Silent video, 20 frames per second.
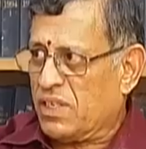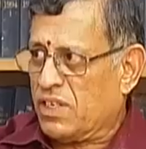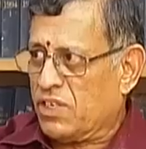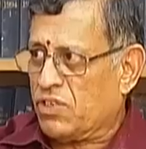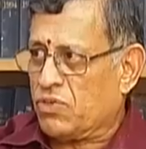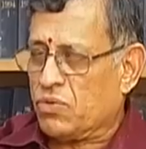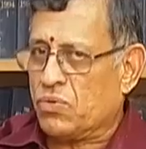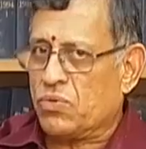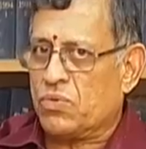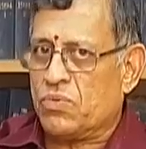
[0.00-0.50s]

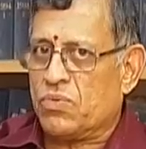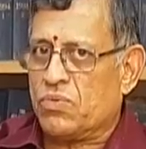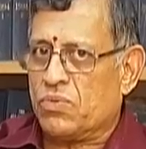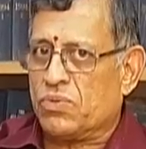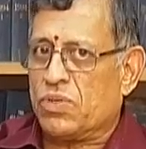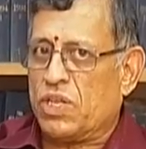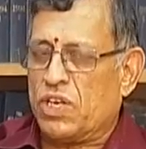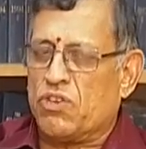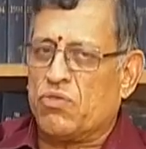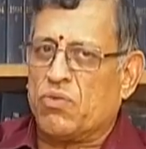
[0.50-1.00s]
into
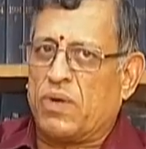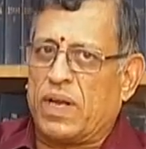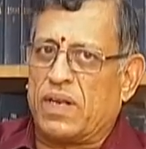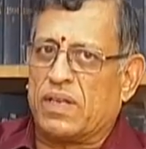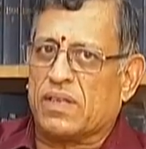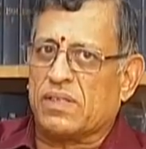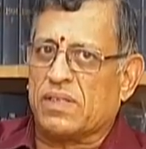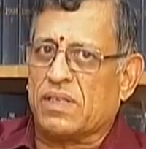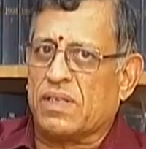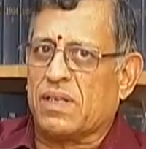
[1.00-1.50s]
the new
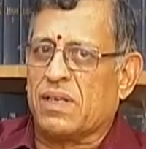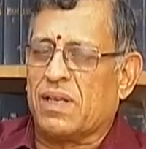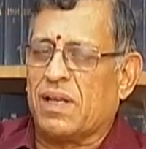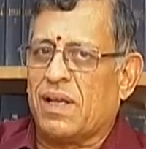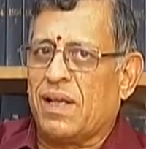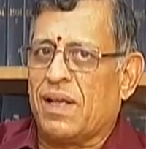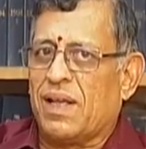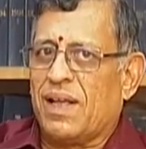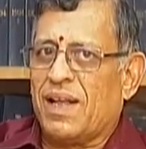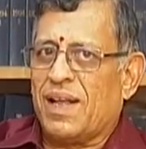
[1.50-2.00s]
currency.
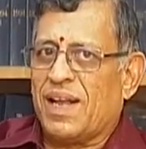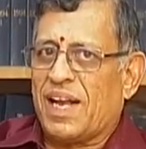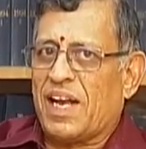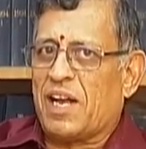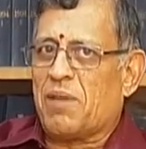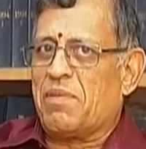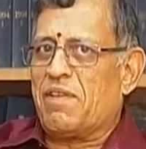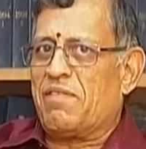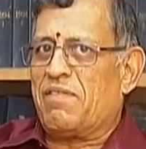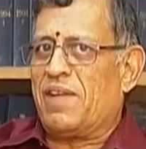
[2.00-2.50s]

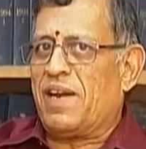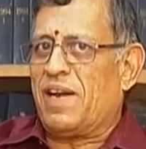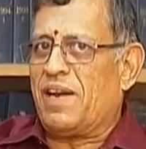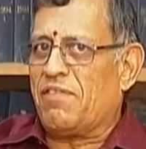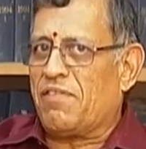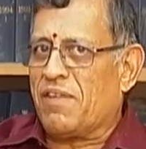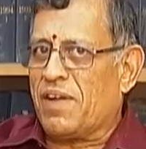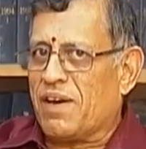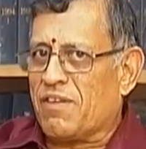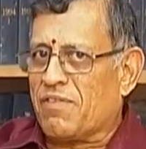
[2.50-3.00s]
It will be very
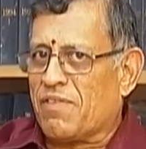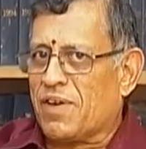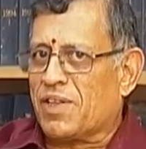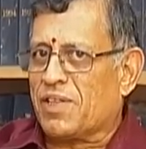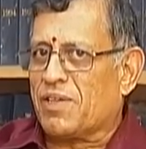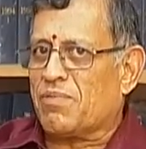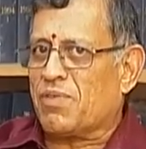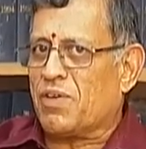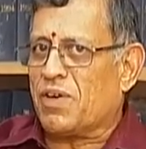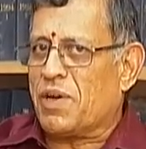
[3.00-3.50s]
difficult for
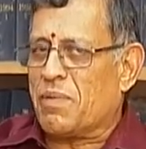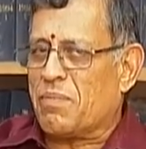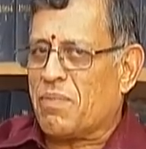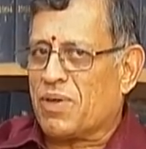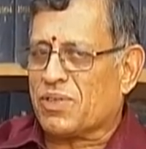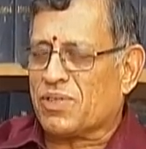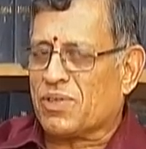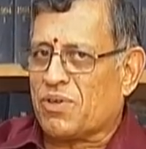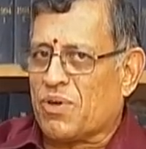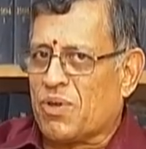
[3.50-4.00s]
them to
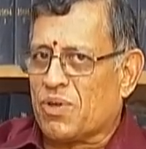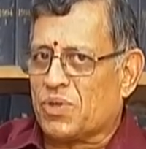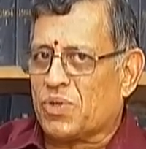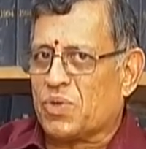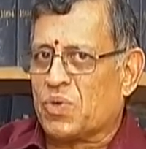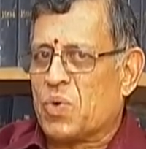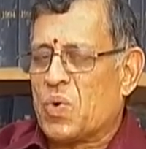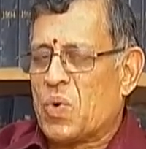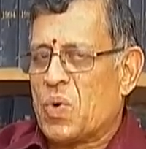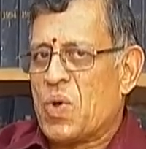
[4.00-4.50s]
deposit
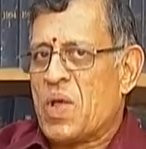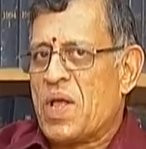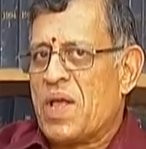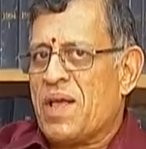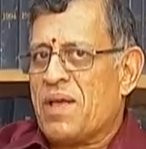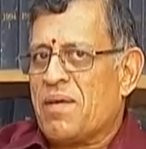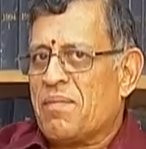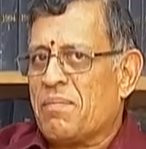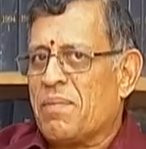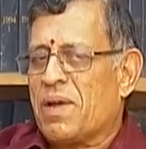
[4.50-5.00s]
also,
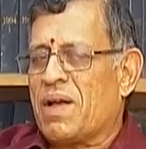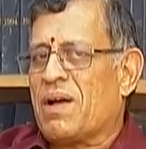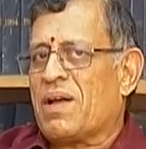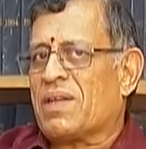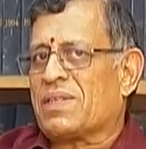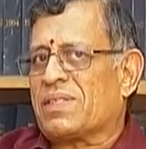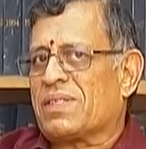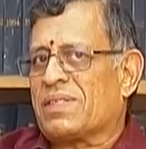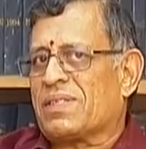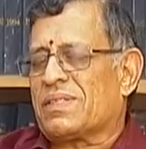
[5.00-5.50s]

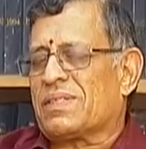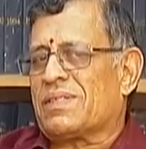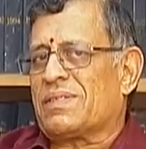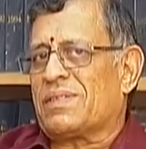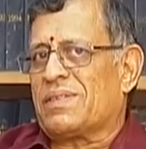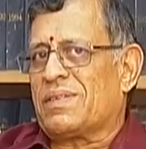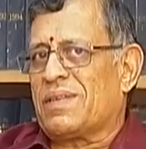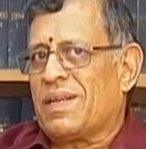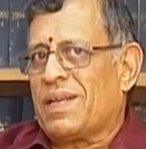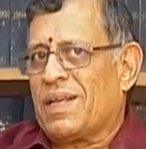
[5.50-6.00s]
because
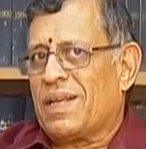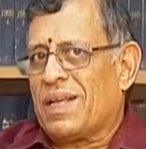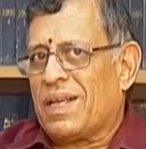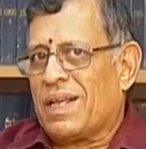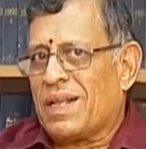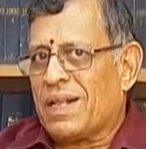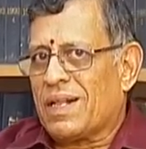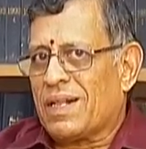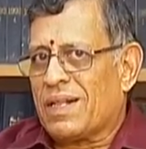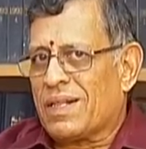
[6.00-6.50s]

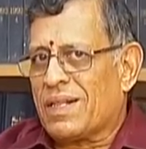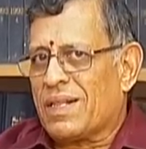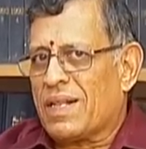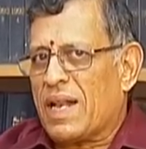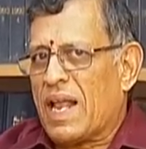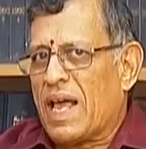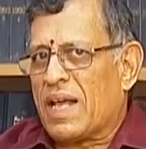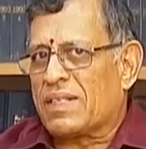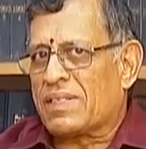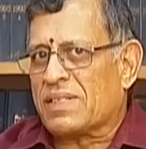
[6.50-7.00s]
the
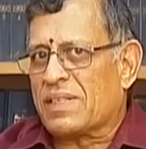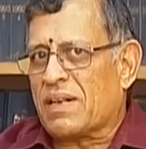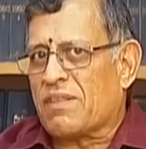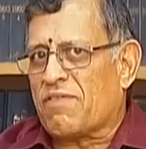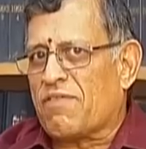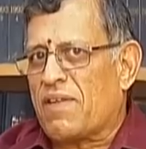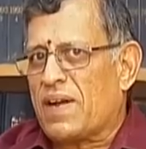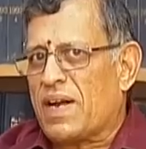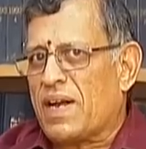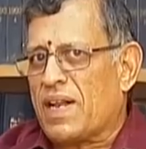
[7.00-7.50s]

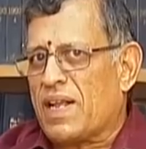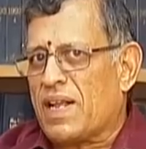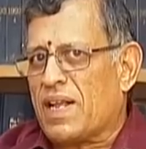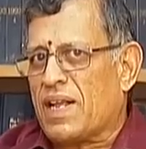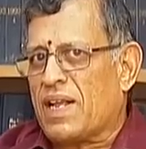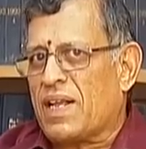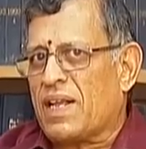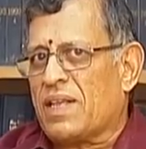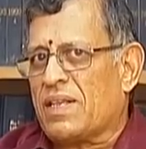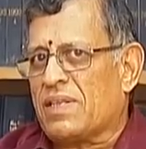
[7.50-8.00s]
Naxal
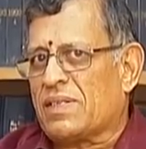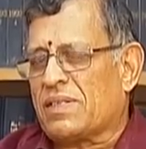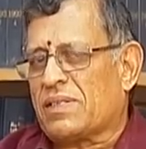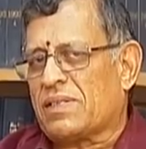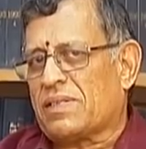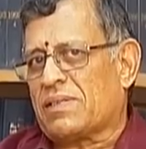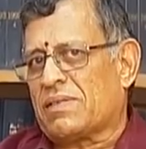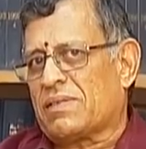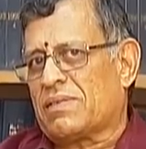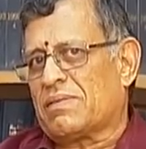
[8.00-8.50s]
funding
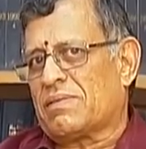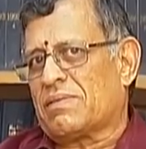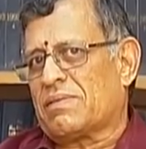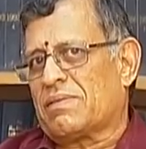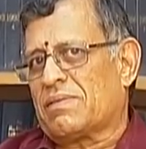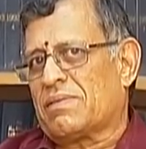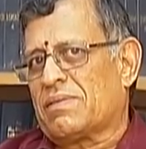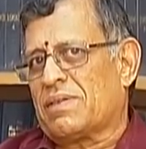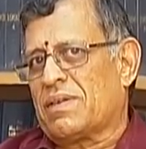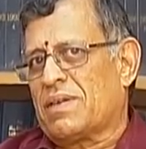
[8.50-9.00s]
is
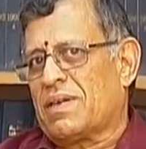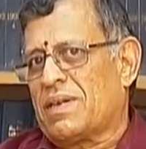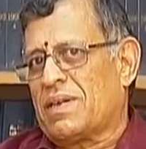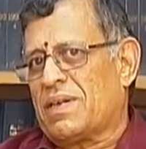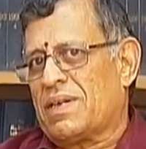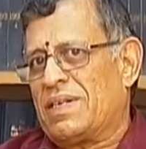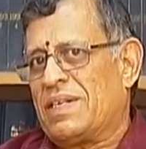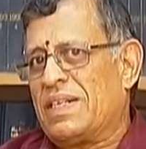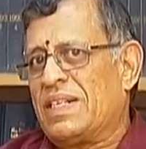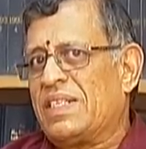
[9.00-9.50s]

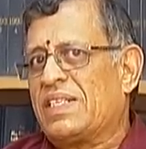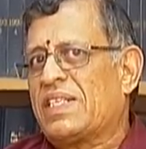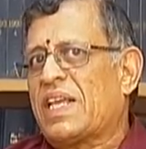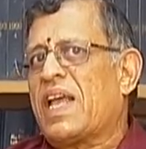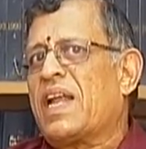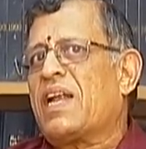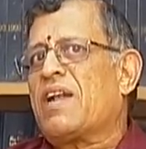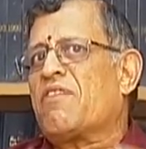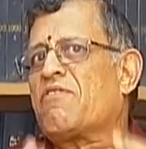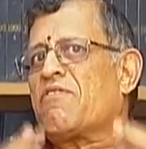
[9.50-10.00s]

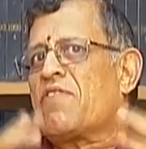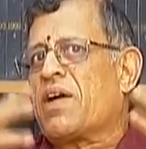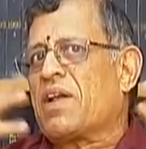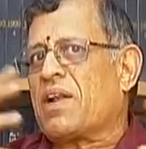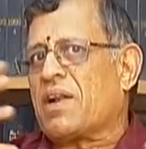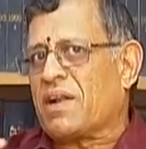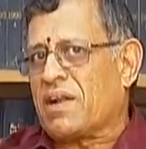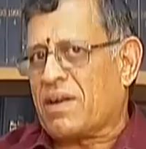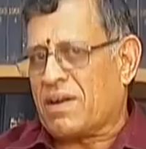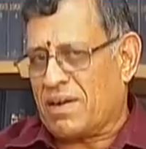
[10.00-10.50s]
designed
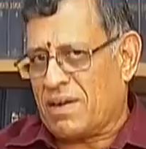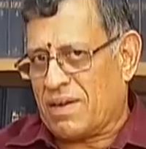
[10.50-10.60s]
for